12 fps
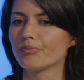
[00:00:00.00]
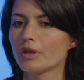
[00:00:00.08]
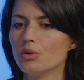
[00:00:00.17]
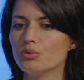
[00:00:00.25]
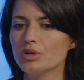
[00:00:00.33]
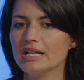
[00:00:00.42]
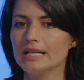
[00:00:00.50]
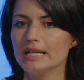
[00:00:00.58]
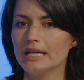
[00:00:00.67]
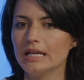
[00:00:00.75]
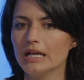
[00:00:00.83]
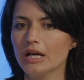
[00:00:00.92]

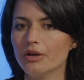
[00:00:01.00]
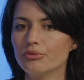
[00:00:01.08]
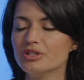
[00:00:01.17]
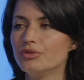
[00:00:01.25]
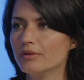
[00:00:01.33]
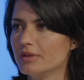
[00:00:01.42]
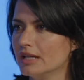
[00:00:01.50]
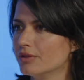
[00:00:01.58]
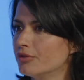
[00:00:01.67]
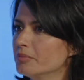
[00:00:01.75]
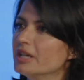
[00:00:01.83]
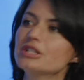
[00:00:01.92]
really retrieve the
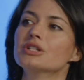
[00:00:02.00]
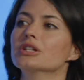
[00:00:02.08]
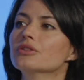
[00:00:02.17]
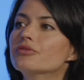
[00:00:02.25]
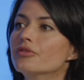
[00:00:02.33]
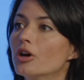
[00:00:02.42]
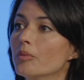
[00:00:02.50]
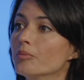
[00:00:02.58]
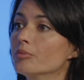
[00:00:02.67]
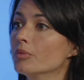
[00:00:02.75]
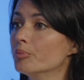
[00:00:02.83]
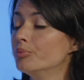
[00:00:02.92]
information
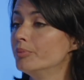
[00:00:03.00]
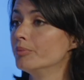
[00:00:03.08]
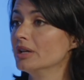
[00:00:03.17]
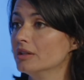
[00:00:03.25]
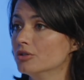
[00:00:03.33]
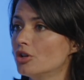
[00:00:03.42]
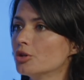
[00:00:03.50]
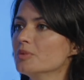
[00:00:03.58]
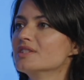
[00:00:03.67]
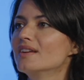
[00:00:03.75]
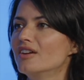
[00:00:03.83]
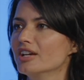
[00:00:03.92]
from
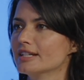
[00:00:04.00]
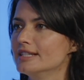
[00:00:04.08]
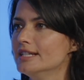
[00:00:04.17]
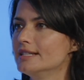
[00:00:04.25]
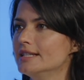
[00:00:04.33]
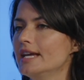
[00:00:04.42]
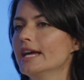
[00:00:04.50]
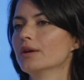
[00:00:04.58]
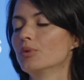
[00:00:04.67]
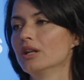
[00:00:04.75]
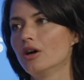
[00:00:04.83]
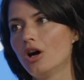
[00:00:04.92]
documents that are existing,
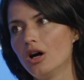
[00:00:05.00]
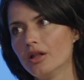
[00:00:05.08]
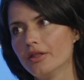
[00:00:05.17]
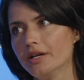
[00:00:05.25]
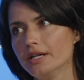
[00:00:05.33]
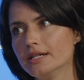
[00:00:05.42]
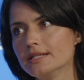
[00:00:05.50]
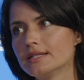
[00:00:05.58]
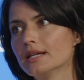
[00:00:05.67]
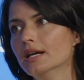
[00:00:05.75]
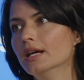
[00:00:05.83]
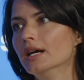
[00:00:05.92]
while
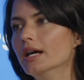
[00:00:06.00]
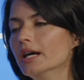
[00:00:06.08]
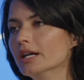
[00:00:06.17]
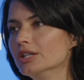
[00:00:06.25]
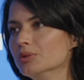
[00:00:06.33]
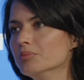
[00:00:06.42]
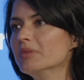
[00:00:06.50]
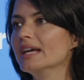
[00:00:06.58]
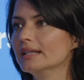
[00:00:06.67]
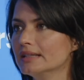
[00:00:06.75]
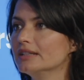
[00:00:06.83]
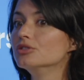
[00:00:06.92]
others you
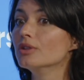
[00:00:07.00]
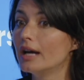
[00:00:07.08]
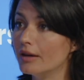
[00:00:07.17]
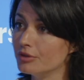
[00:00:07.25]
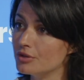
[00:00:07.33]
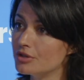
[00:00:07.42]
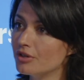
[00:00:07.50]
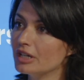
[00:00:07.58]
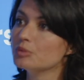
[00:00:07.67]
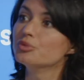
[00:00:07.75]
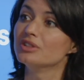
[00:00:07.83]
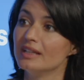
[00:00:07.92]
may need to have user
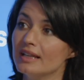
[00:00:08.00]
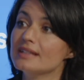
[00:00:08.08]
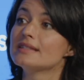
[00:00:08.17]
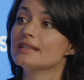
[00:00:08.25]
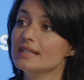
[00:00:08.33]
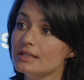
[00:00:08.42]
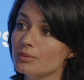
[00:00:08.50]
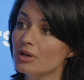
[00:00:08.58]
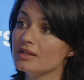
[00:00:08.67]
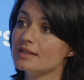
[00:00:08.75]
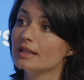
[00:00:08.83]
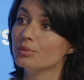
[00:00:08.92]
input, and that's these
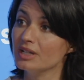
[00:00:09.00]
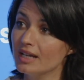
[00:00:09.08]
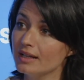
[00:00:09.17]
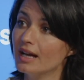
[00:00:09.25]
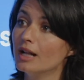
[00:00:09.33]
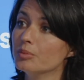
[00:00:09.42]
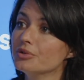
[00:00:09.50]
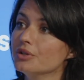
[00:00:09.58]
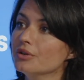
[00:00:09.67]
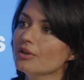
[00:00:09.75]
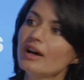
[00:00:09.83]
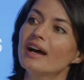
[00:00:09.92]
ones that we can help
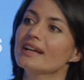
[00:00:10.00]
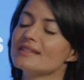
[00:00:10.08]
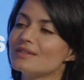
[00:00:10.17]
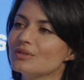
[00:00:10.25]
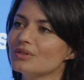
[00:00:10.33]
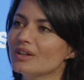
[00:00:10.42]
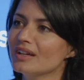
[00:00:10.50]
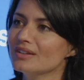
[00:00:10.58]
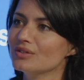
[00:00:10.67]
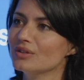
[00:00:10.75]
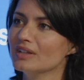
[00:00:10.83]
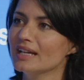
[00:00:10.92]
you ask to
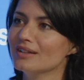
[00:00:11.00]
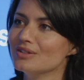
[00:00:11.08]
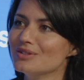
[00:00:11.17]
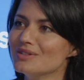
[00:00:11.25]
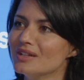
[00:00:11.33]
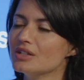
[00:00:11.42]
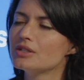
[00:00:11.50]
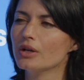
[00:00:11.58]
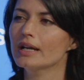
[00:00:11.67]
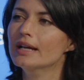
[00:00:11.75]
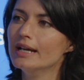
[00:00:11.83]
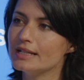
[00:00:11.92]
the end user. So
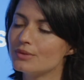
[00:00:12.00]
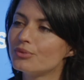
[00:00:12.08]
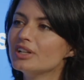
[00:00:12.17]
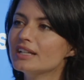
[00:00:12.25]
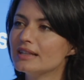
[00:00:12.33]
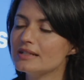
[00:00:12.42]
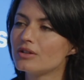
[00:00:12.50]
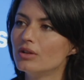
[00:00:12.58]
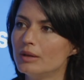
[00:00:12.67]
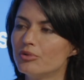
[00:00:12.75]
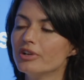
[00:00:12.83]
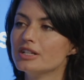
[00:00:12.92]
it's really this
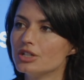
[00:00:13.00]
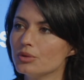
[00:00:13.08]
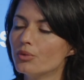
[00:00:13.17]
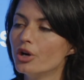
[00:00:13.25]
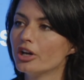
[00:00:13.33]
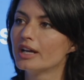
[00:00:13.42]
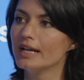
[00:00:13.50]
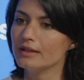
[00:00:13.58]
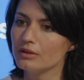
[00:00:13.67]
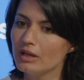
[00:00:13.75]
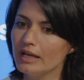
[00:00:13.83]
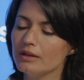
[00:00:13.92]
collaboration work
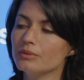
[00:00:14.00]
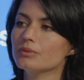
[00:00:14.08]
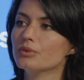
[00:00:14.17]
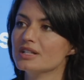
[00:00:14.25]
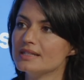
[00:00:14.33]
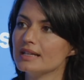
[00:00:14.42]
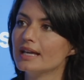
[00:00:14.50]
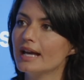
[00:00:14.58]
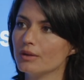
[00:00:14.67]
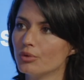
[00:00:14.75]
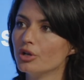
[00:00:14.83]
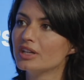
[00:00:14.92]
and once
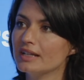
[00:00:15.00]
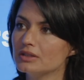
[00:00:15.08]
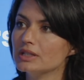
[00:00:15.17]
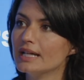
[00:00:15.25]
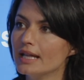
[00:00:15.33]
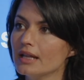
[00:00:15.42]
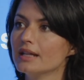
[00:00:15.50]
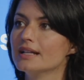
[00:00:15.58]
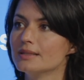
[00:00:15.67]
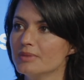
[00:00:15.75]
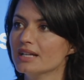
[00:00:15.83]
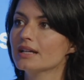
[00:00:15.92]
again working together
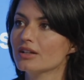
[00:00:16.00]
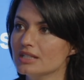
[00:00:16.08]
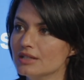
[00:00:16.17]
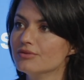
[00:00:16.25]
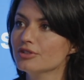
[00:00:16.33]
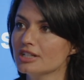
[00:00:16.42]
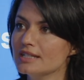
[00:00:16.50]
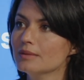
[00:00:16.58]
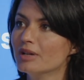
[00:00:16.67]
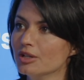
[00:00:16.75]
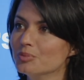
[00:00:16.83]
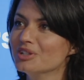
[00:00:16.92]
that's making a difference, in
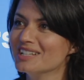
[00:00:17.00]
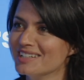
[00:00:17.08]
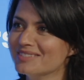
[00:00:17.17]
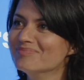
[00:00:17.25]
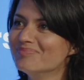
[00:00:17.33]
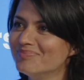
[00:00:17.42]
my opinion.